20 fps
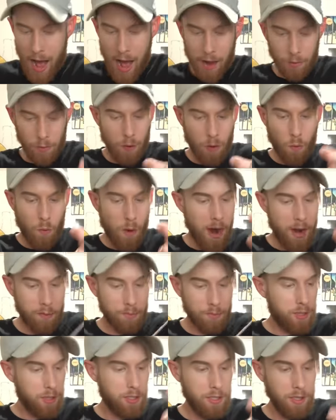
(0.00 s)
I don't know why
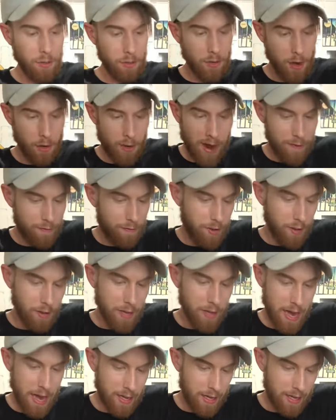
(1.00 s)
I'm still going. I feel
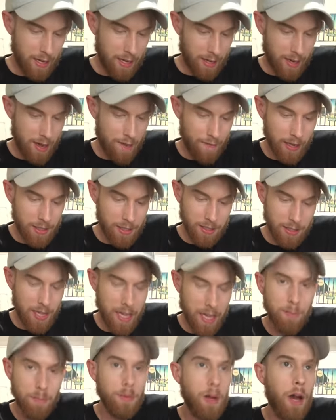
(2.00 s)
like if I just
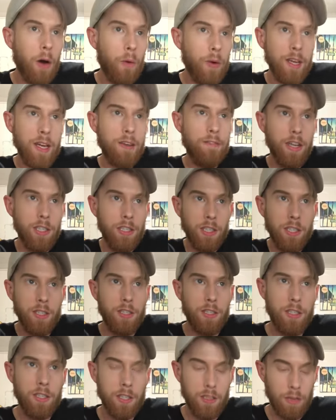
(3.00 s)
keep going, eventually
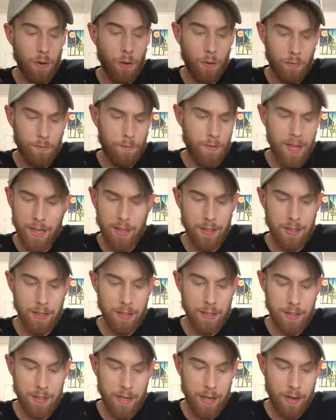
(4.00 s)
it's just going to fix
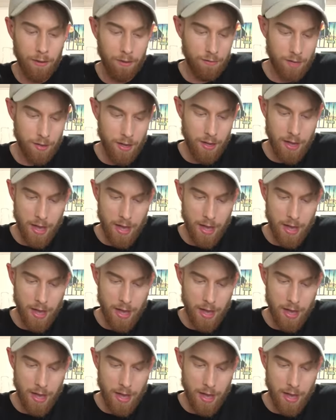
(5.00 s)
itself.